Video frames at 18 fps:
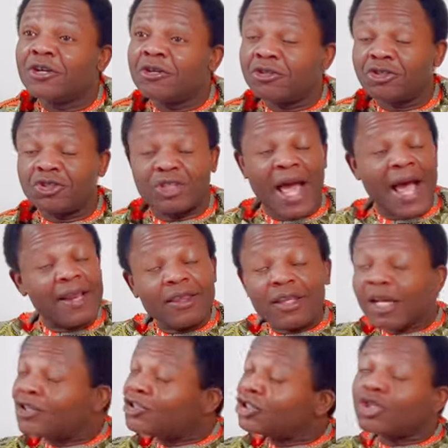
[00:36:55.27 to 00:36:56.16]

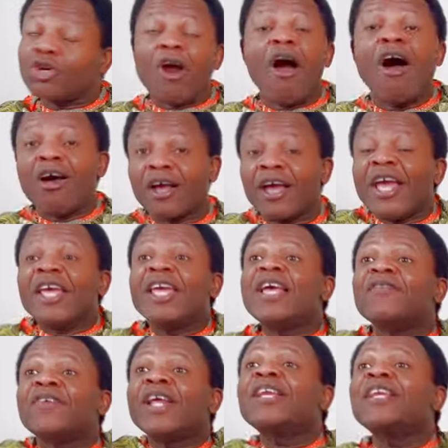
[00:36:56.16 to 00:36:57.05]
standing strong,
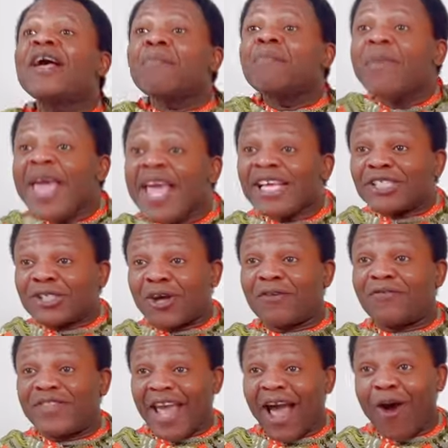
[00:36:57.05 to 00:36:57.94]
even in the midst
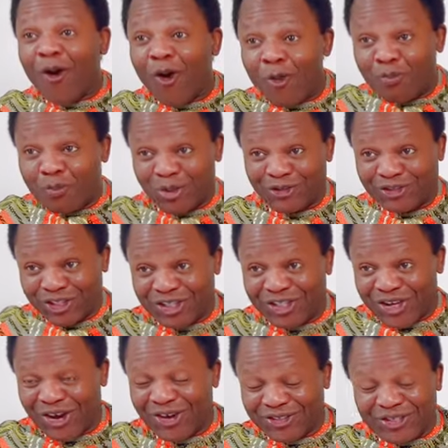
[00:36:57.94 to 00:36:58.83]
of their
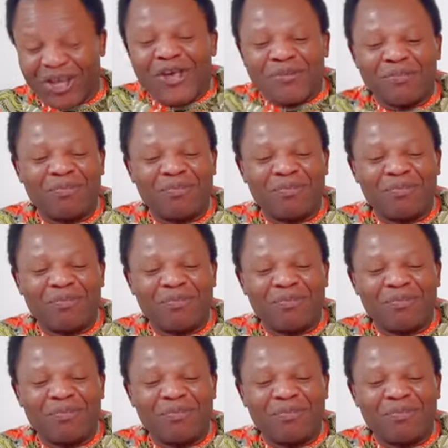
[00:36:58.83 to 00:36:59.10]
oppositions.